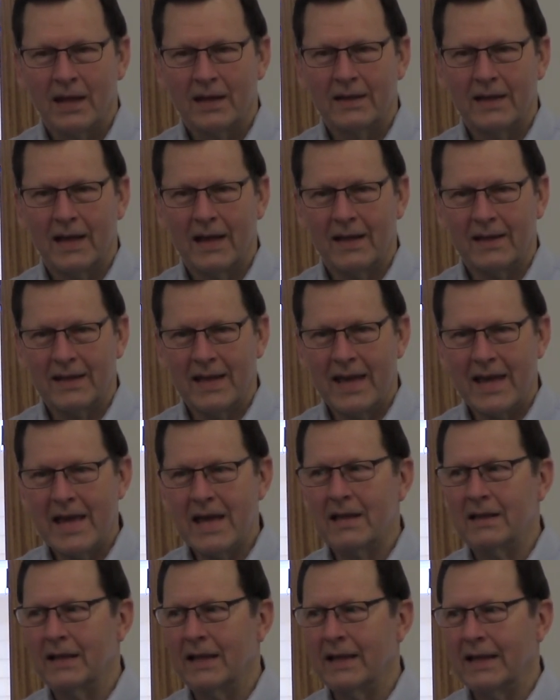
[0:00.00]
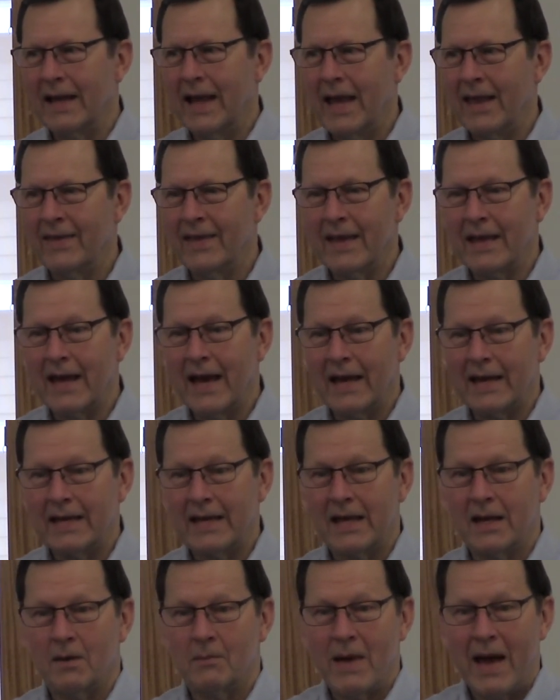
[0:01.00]
The, the eaglet, and they got to
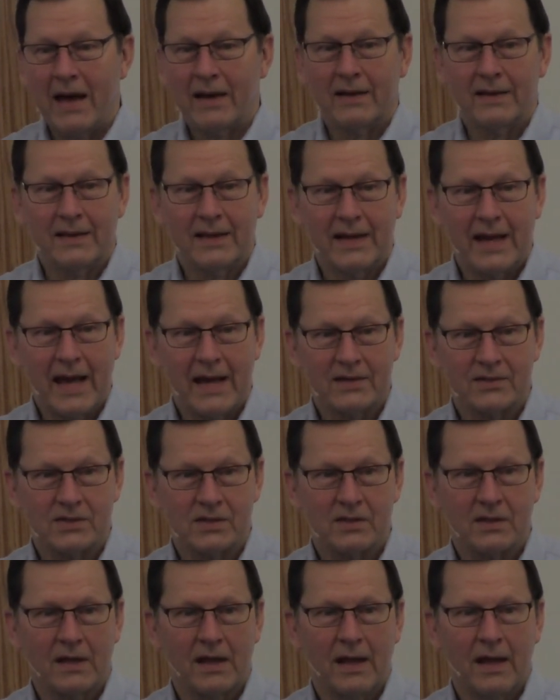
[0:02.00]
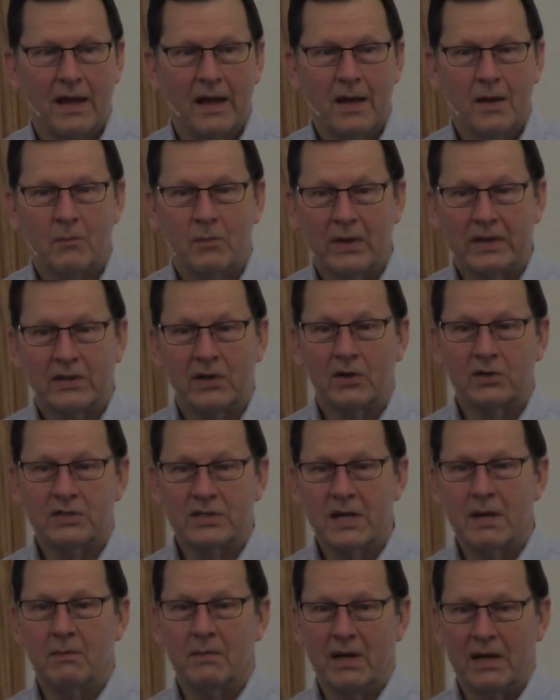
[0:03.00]
get them out of the nest but they're
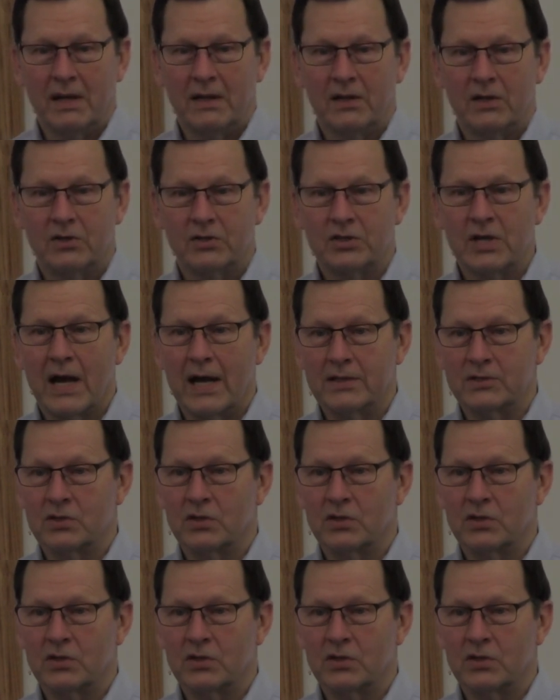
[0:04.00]
timid and they're shy.